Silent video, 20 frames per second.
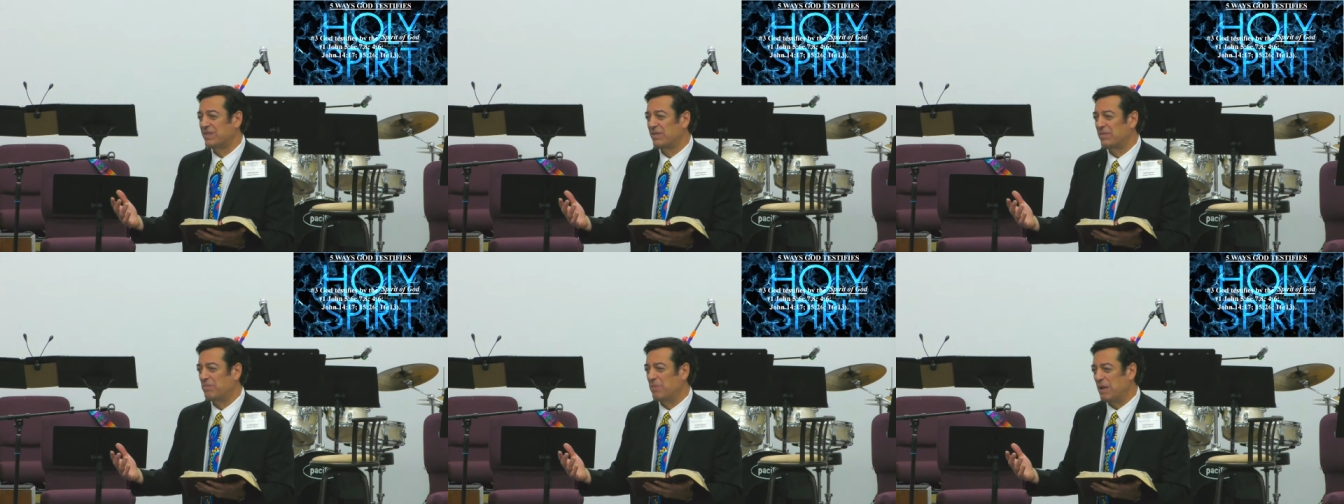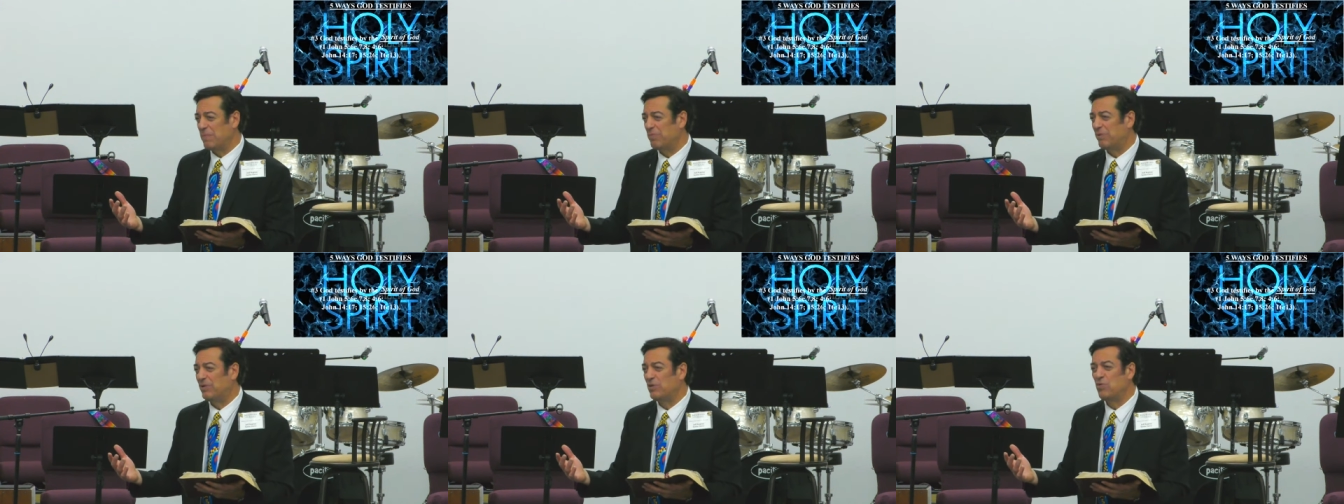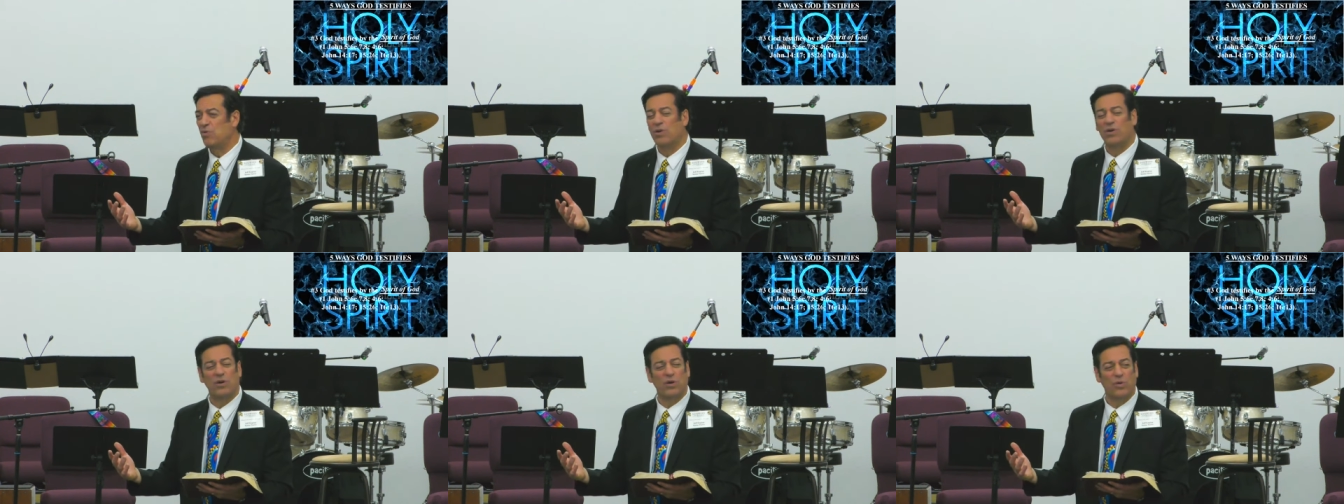people
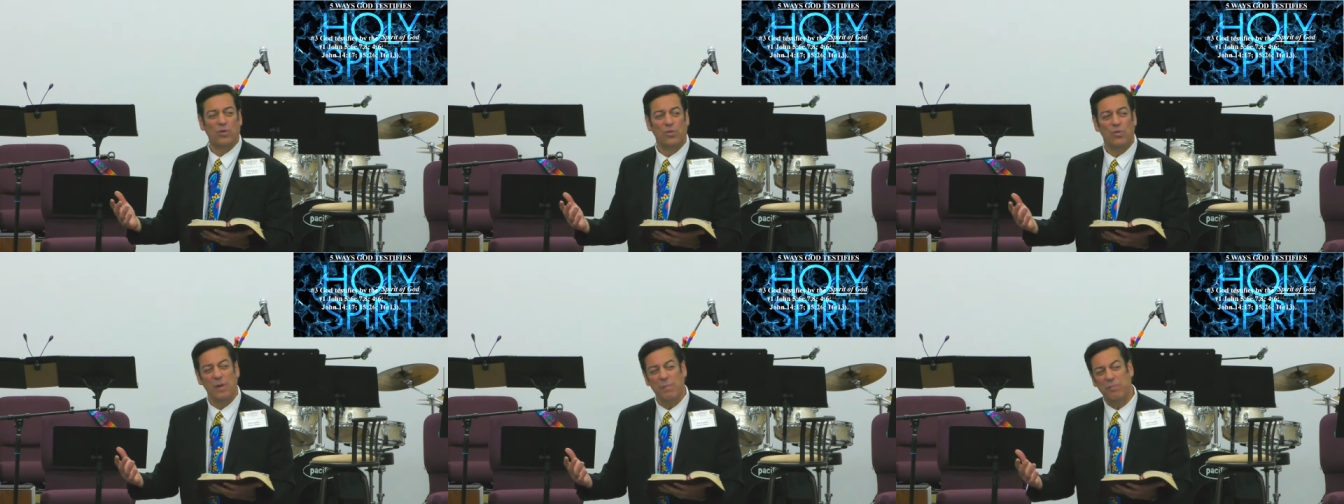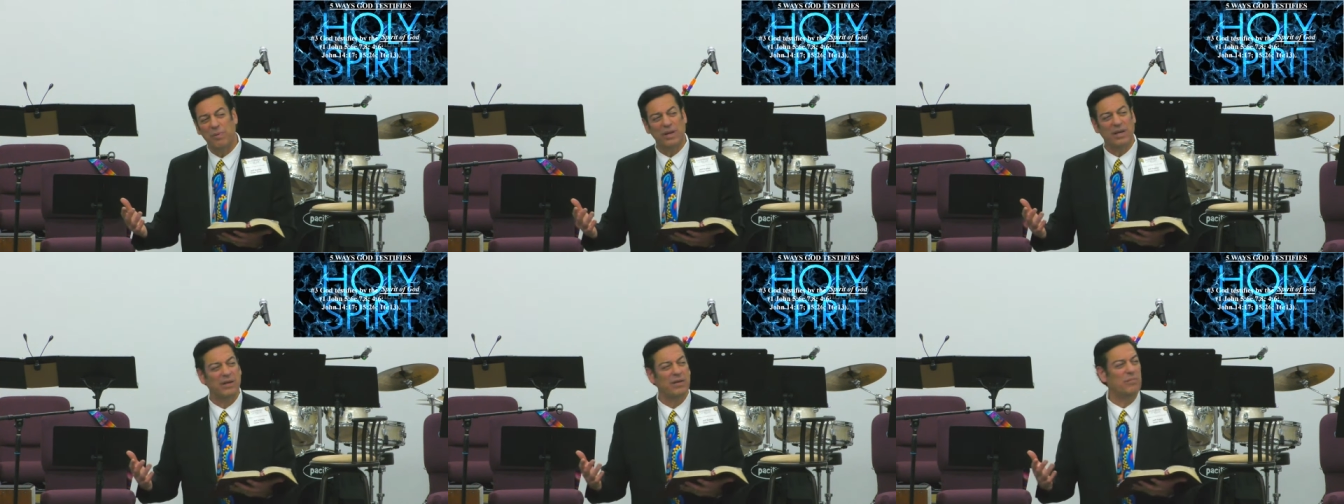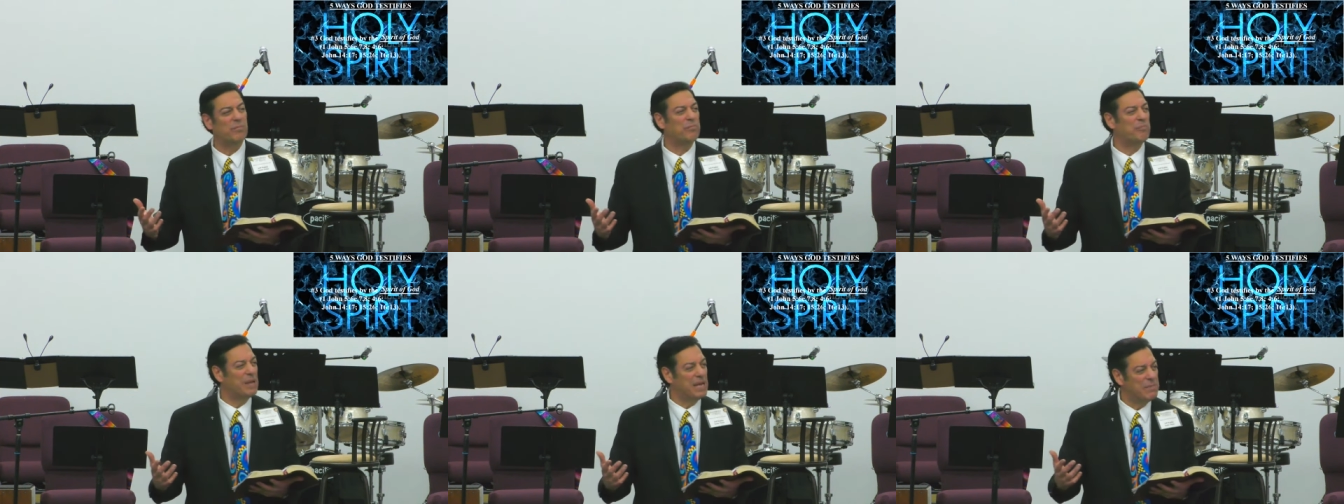who are ripping
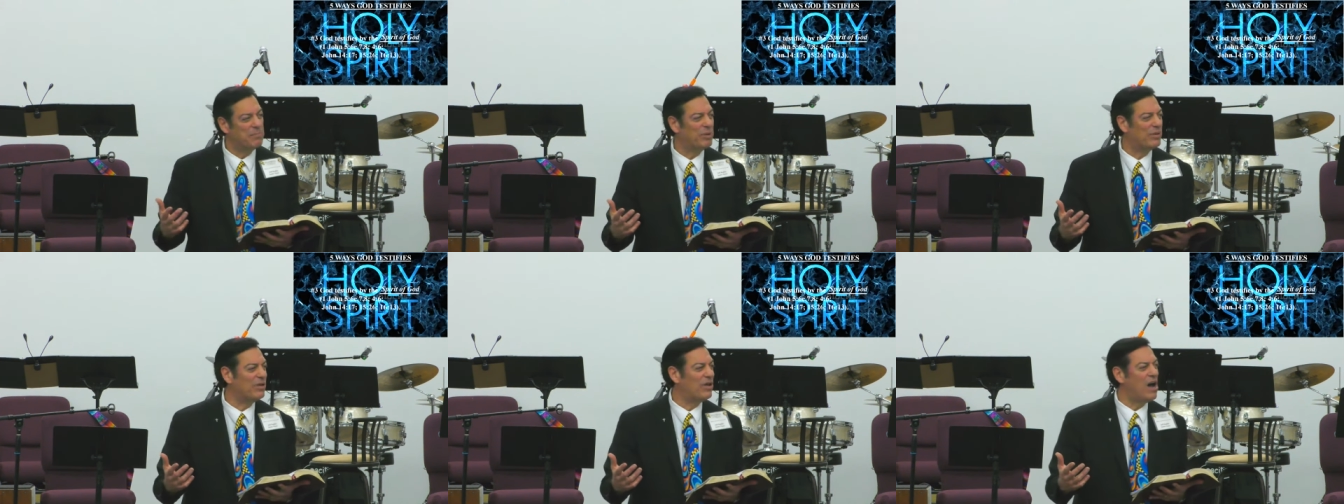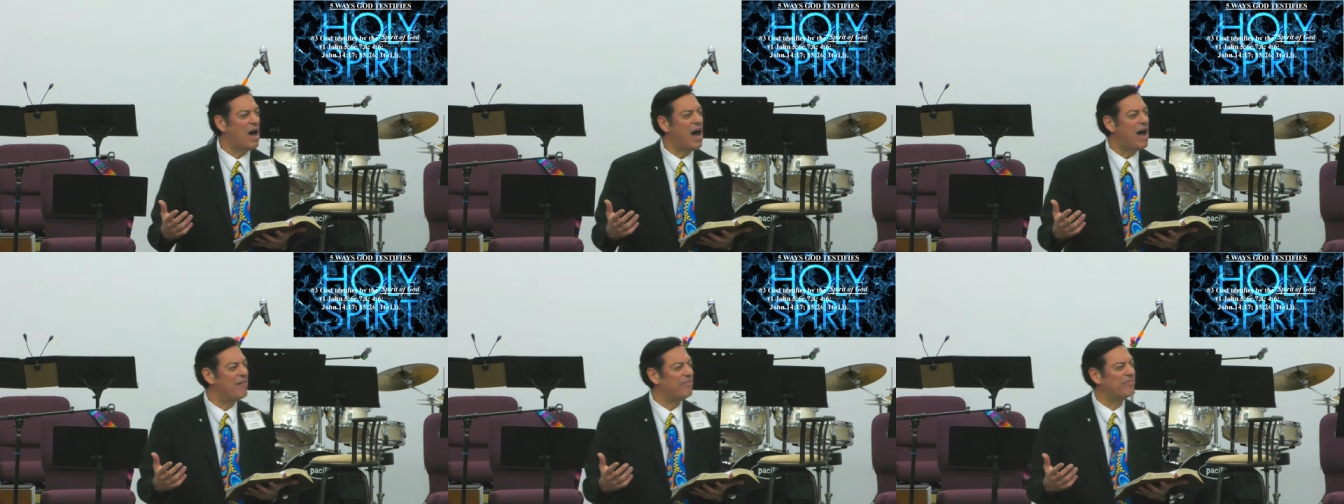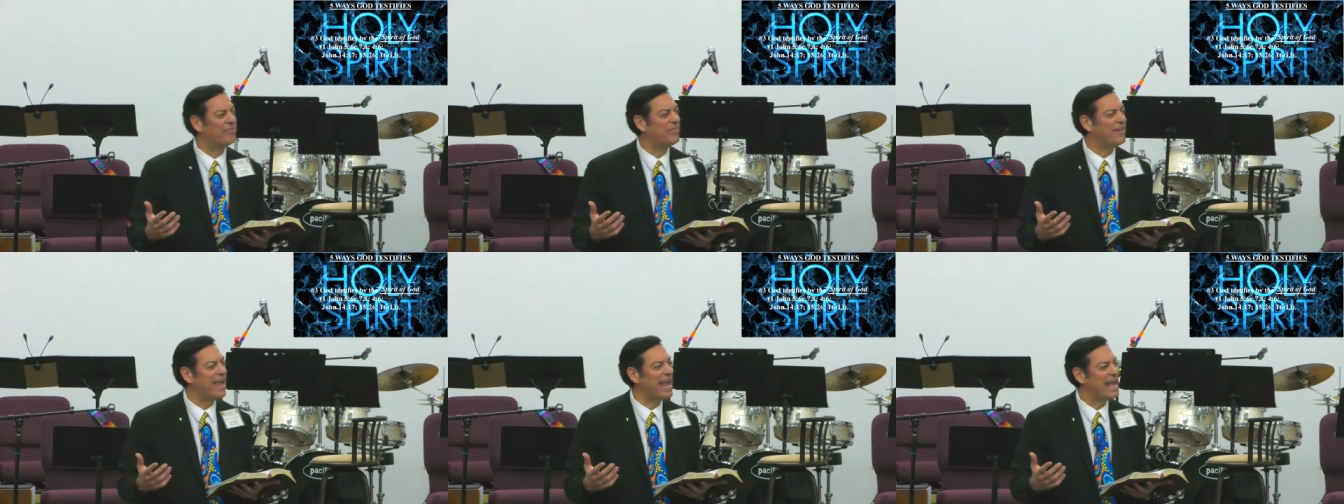people
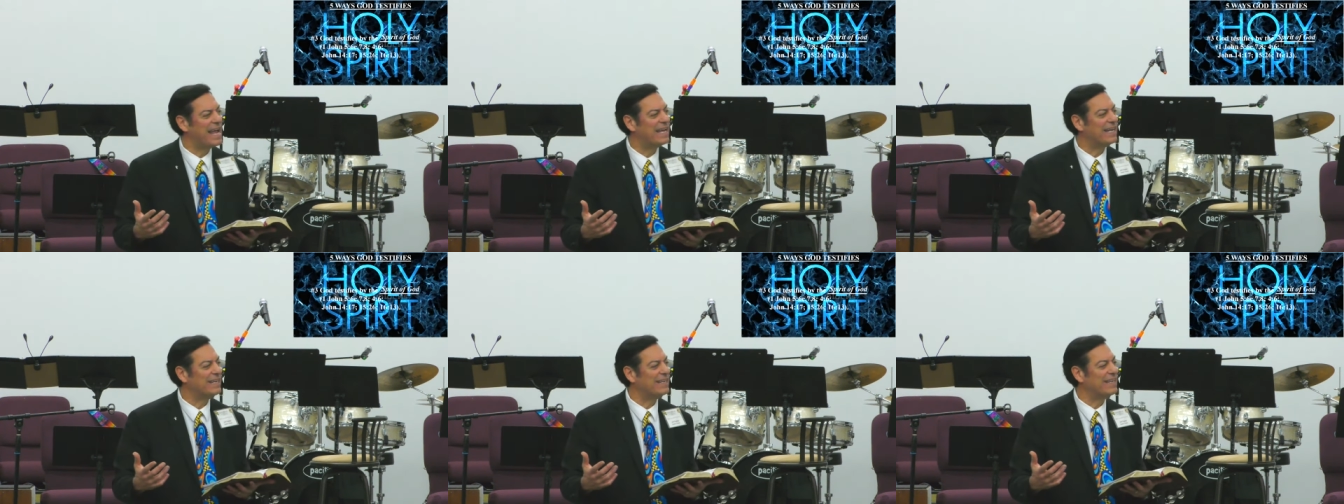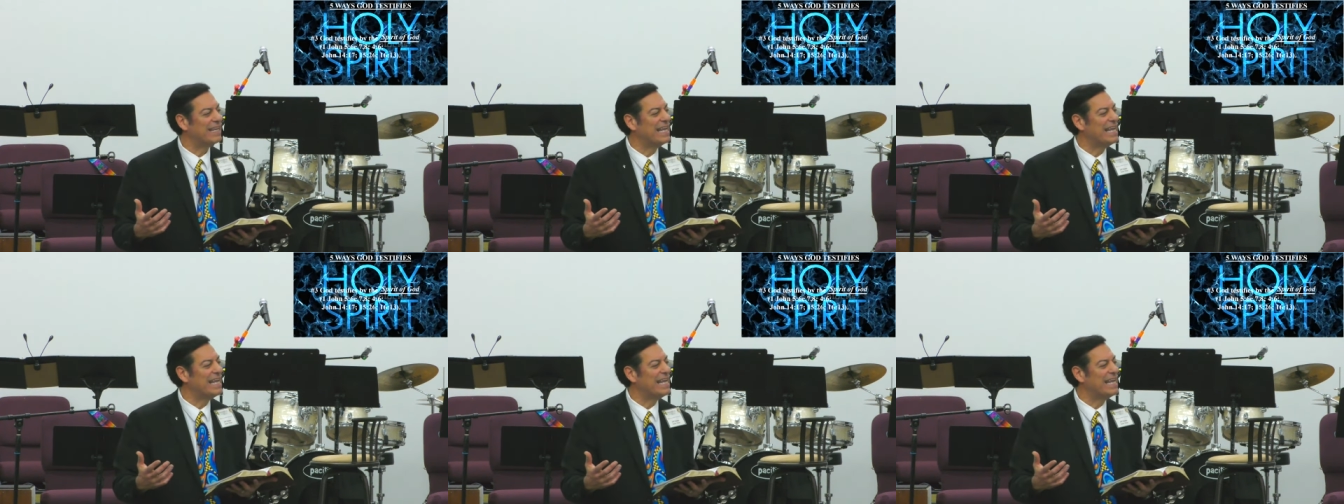off and